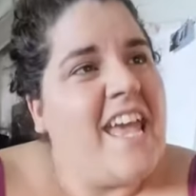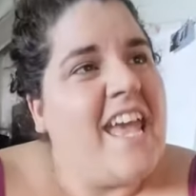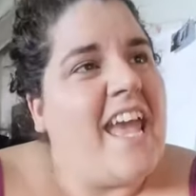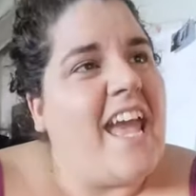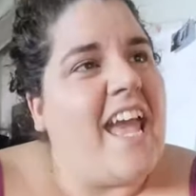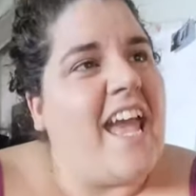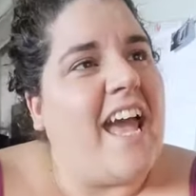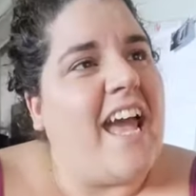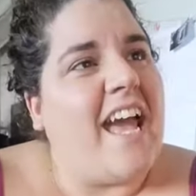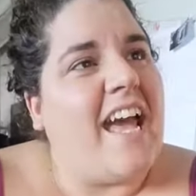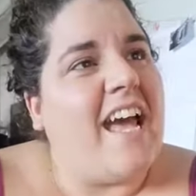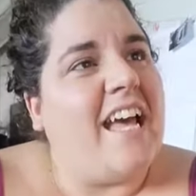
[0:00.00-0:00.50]

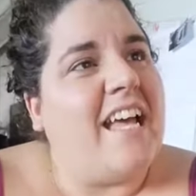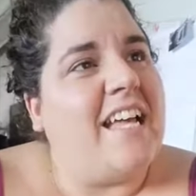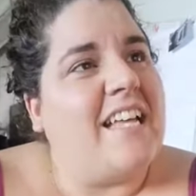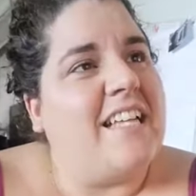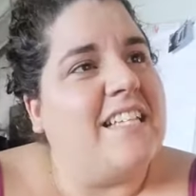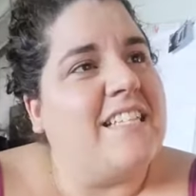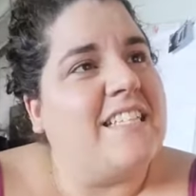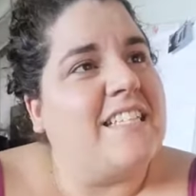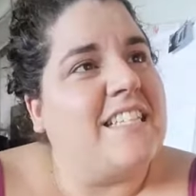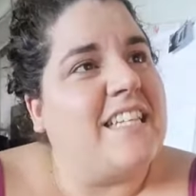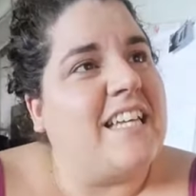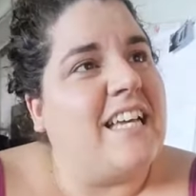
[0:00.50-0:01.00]

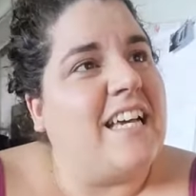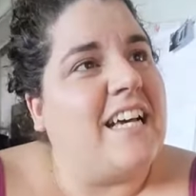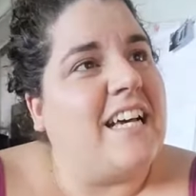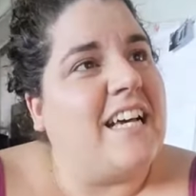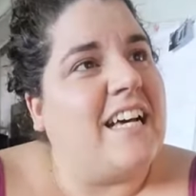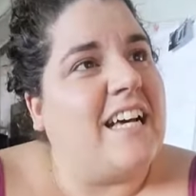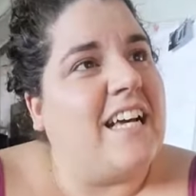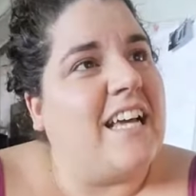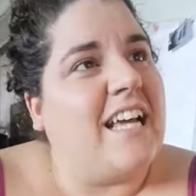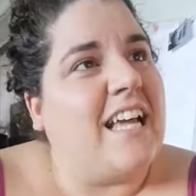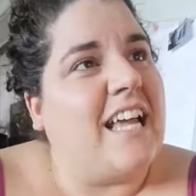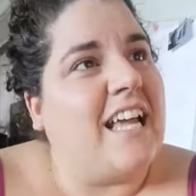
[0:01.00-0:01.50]
And
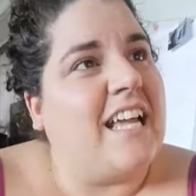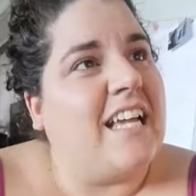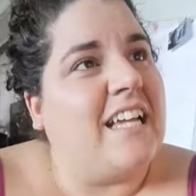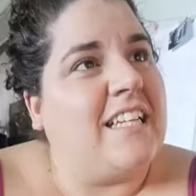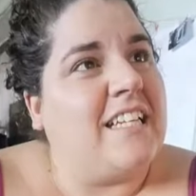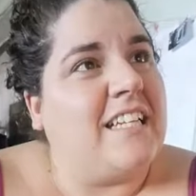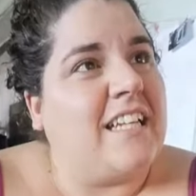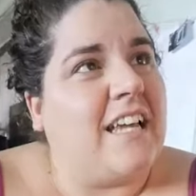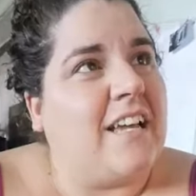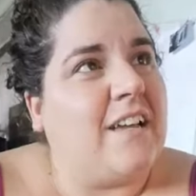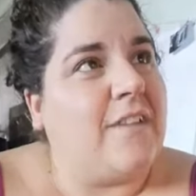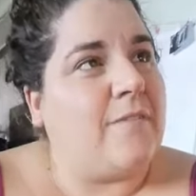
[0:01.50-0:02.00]

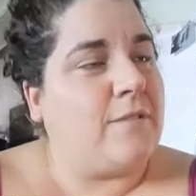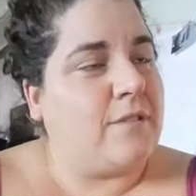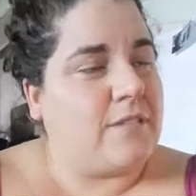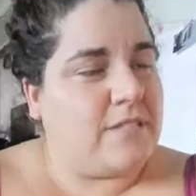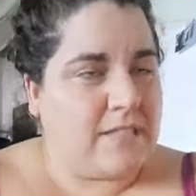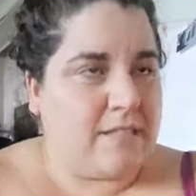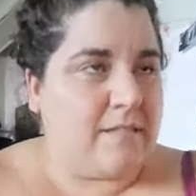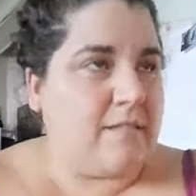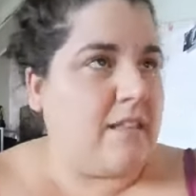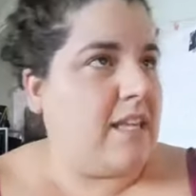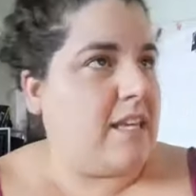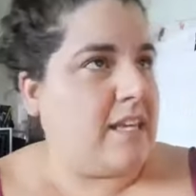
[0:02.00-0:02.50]
I
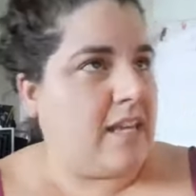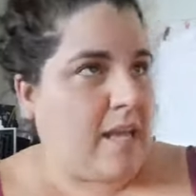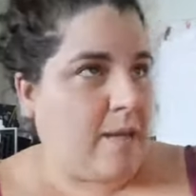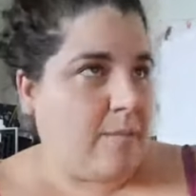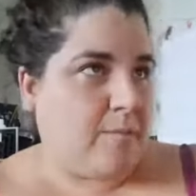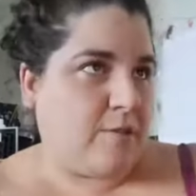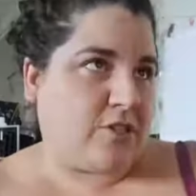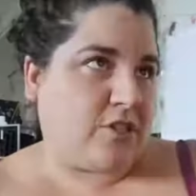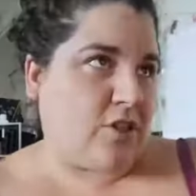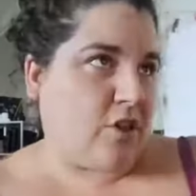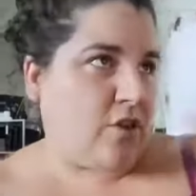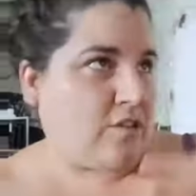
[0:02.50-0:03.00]
was then
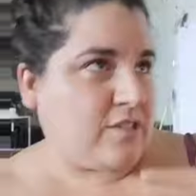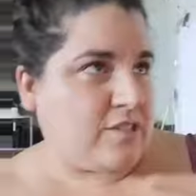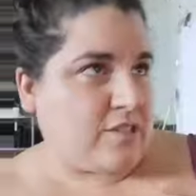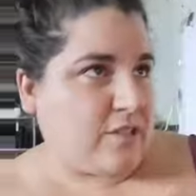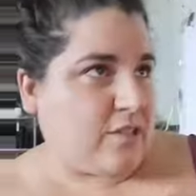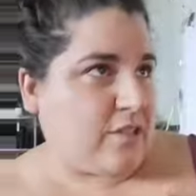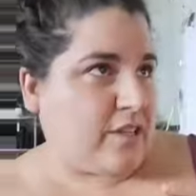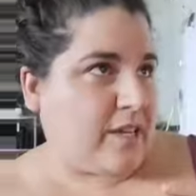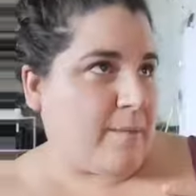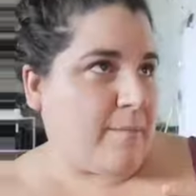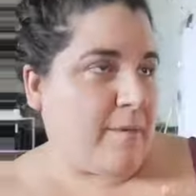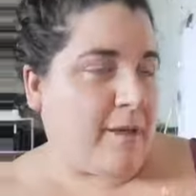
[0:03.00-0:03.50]
able to also
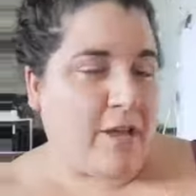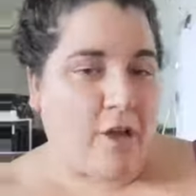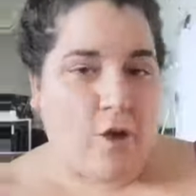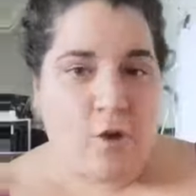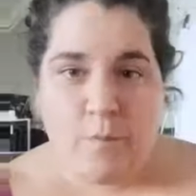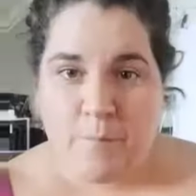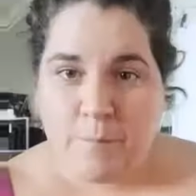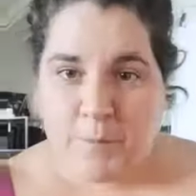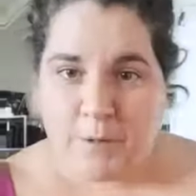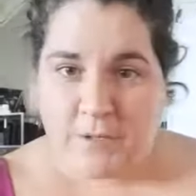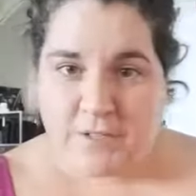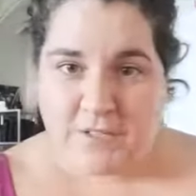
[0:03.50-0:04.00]
look at my own
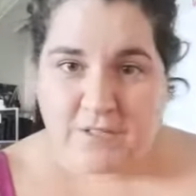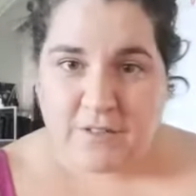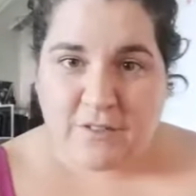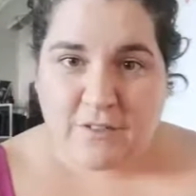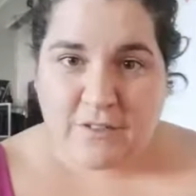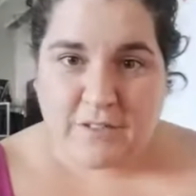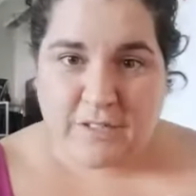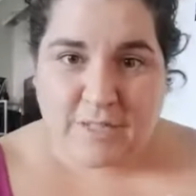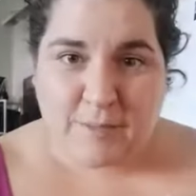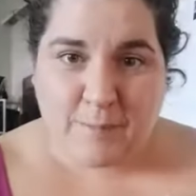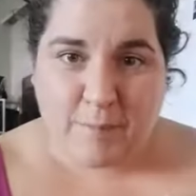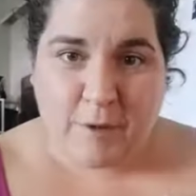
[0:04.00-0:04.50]
personal
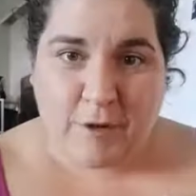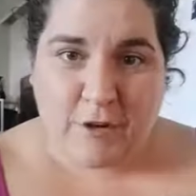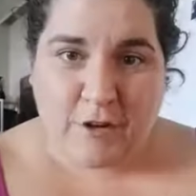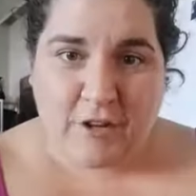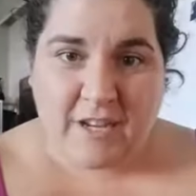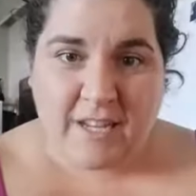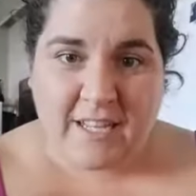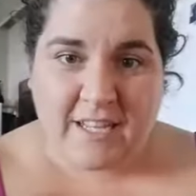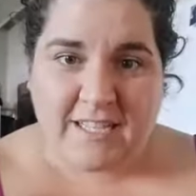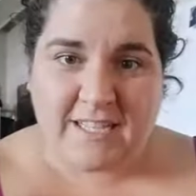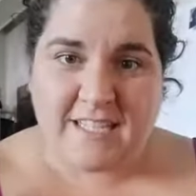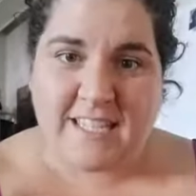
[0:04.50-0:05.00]

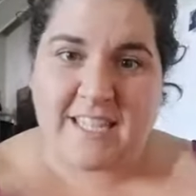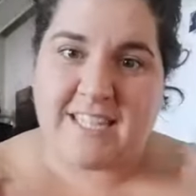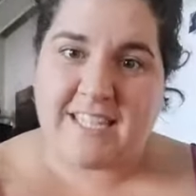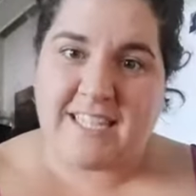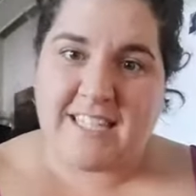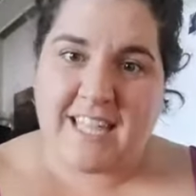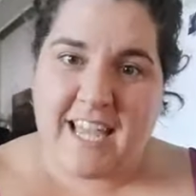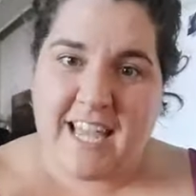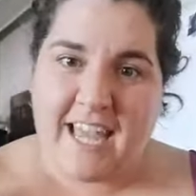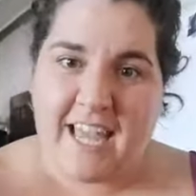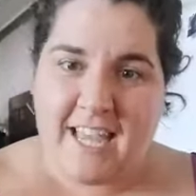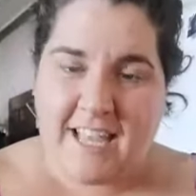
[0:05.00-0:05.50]
experience and
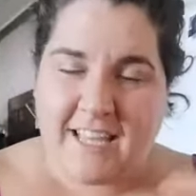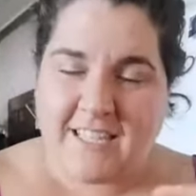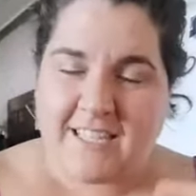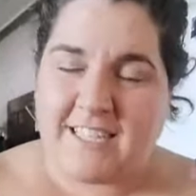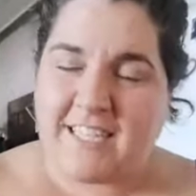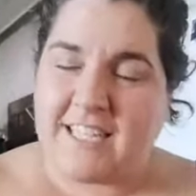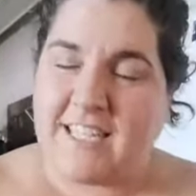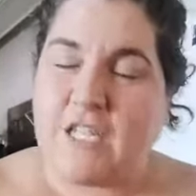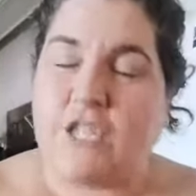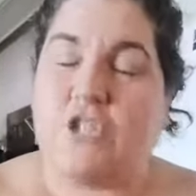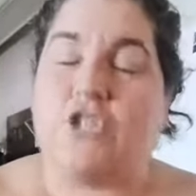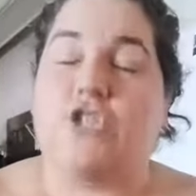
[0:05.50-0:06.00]

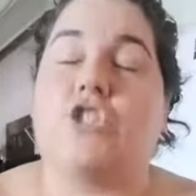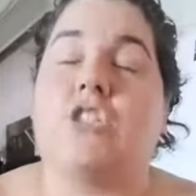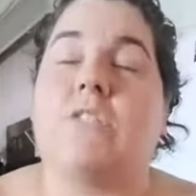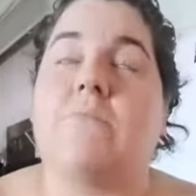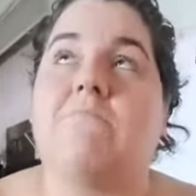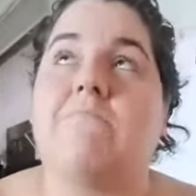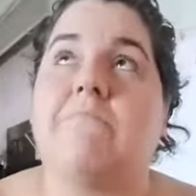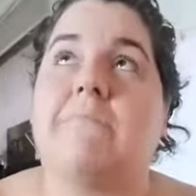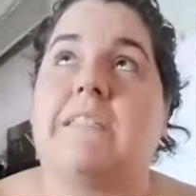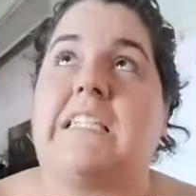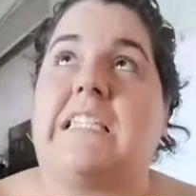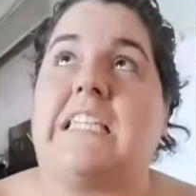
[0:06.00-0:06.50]

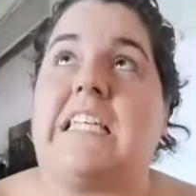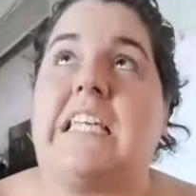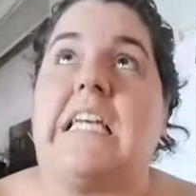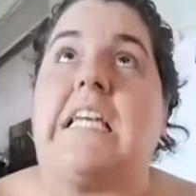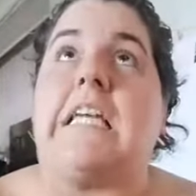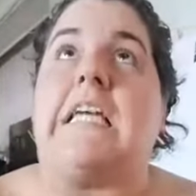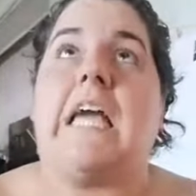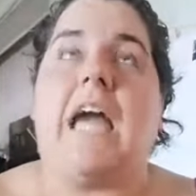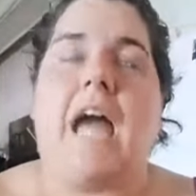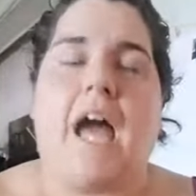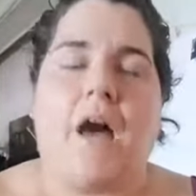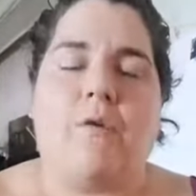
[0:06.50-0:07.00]

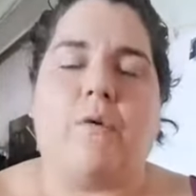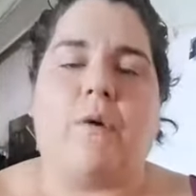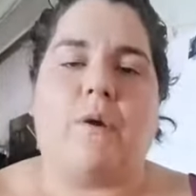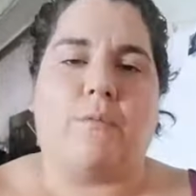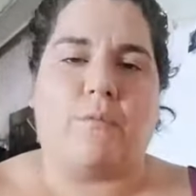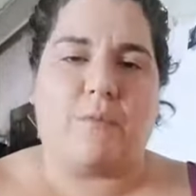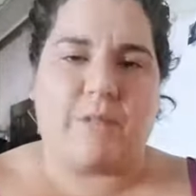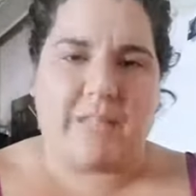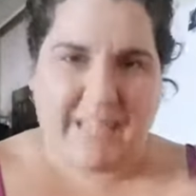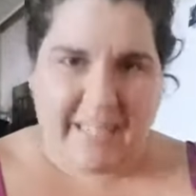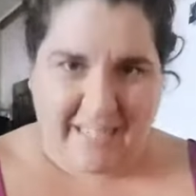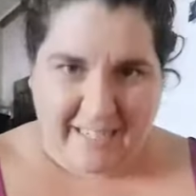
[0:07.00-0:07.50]
see how it
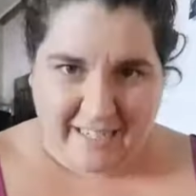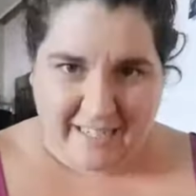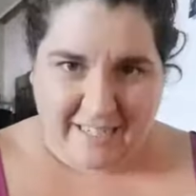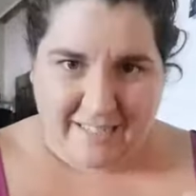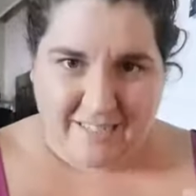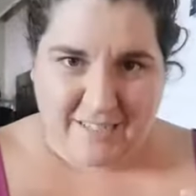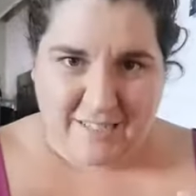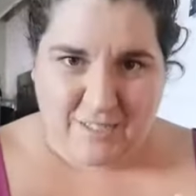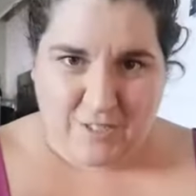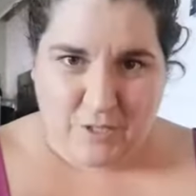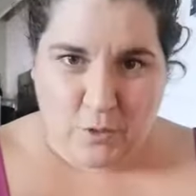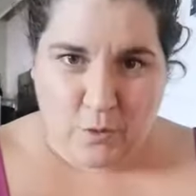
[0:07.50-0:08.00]

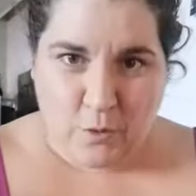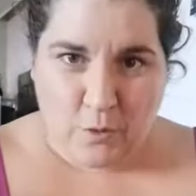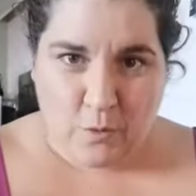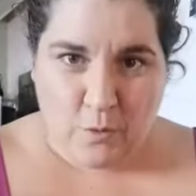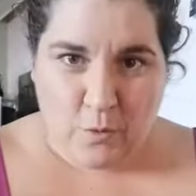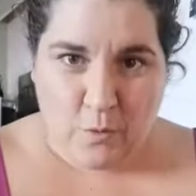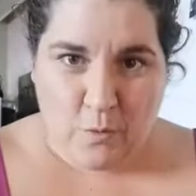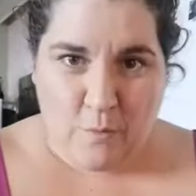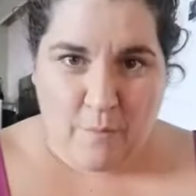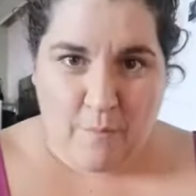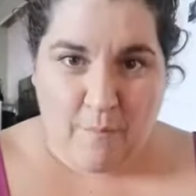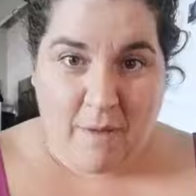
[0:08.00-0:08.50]
related
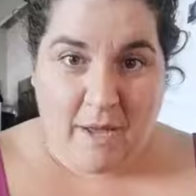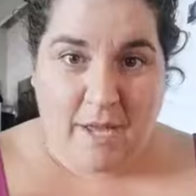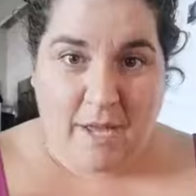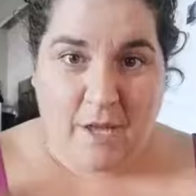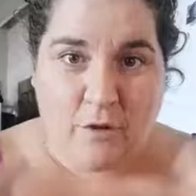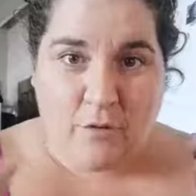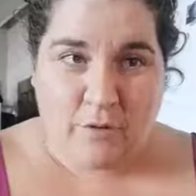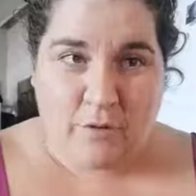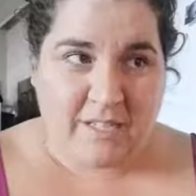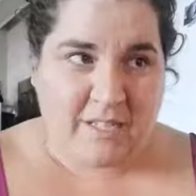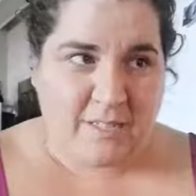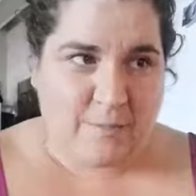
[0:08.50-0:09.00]
to my
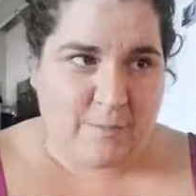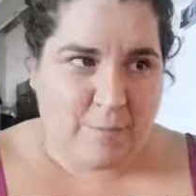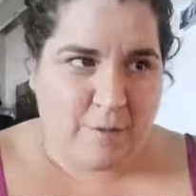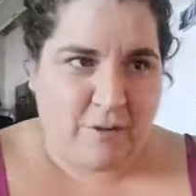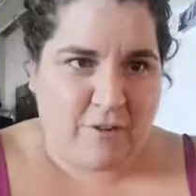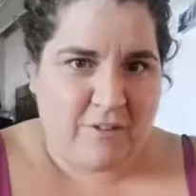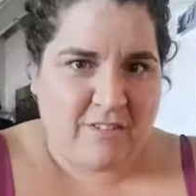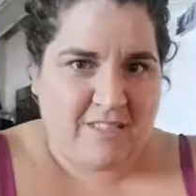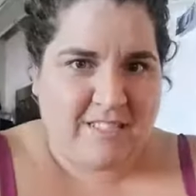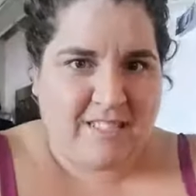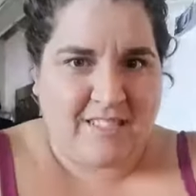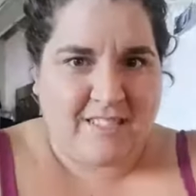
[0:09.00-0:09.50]
own
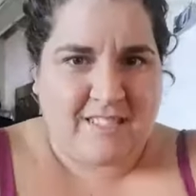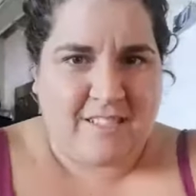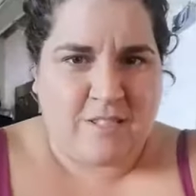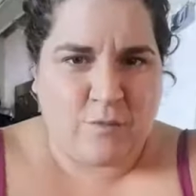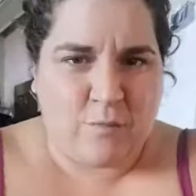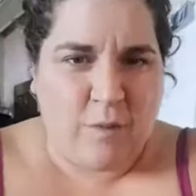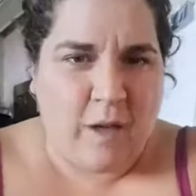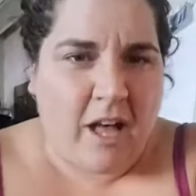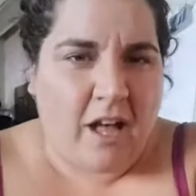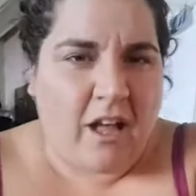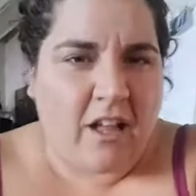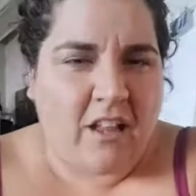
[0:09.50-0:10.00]
experiences as
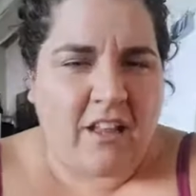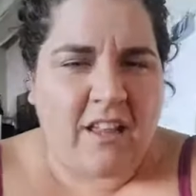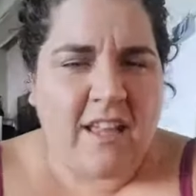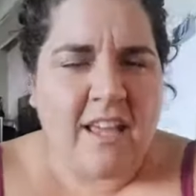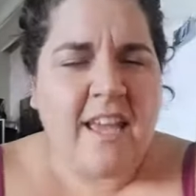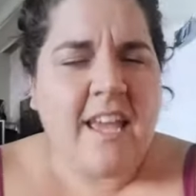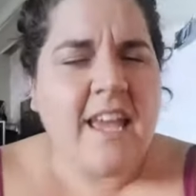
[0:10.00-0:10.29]
well.